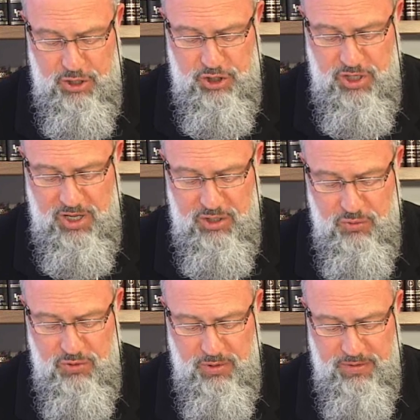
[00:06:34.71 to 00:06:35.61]

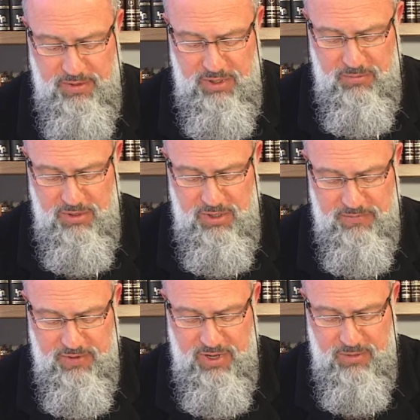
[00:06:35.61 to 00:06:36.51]
Shehayu Nothanim
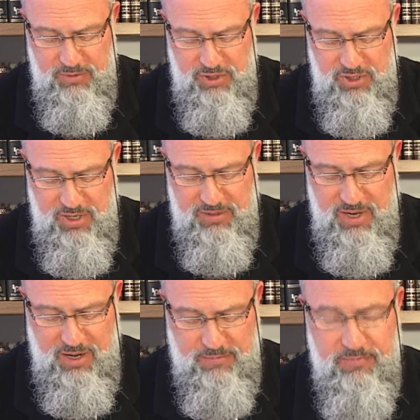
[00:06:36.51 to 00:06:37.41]
LeDivrei HaMishnah
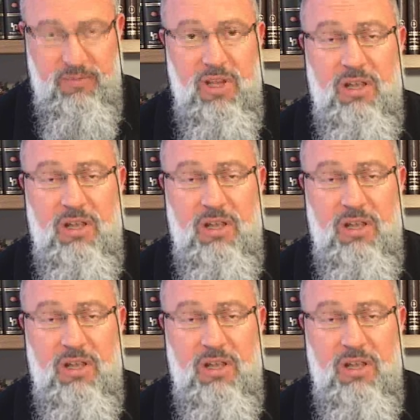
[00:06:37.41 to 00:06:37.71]
Ta'am.